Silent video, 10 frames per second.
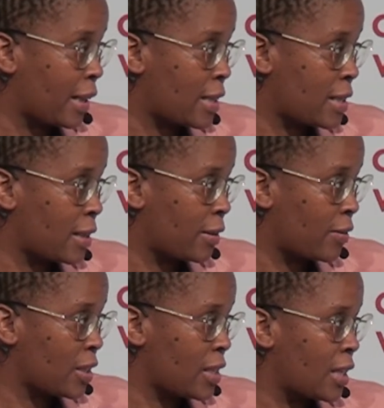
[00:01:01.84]
that
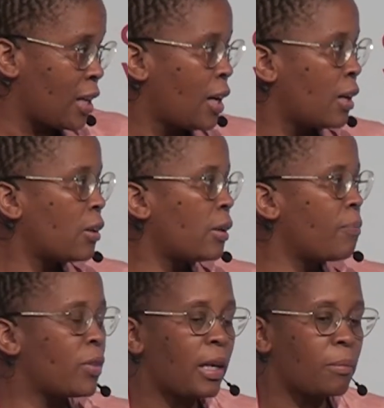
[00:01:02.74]
service,
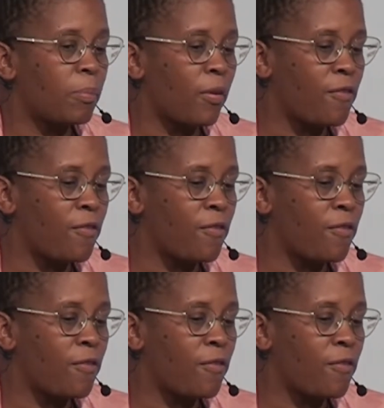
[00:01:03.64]
um, that